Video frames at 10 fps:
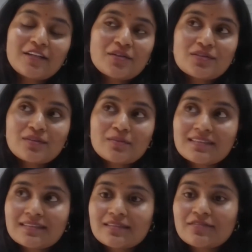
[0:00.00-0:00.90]
Thank you so
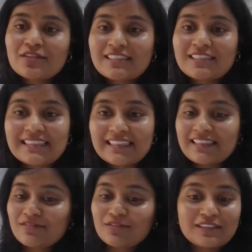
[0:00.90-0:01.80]
much, sir, for
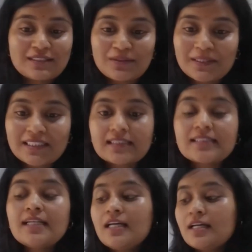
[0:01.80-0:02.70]
attending and for this
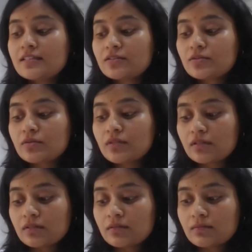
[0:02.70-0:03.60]
question.
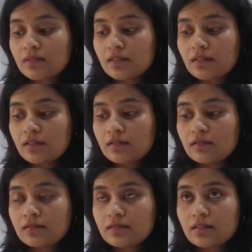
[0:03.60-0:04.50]
So,
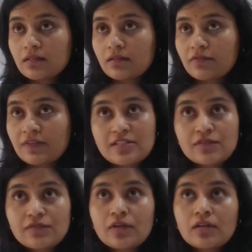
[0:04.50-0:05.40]
yeah,
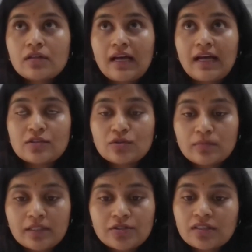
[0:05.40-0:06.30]
first of all, as you
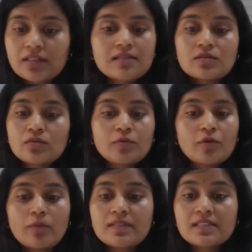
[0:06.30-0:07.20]
mentioned, there is no
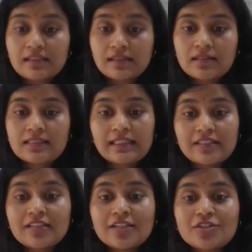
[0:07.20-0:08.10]
proper
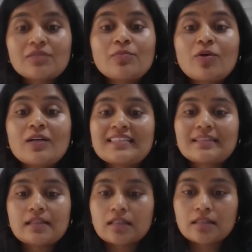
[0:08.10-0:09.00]
segregation
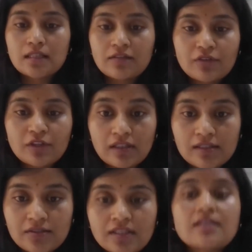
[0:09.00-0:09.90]
policy that is there for
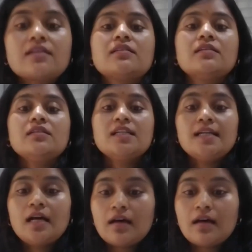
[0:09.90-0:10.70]
industrial and the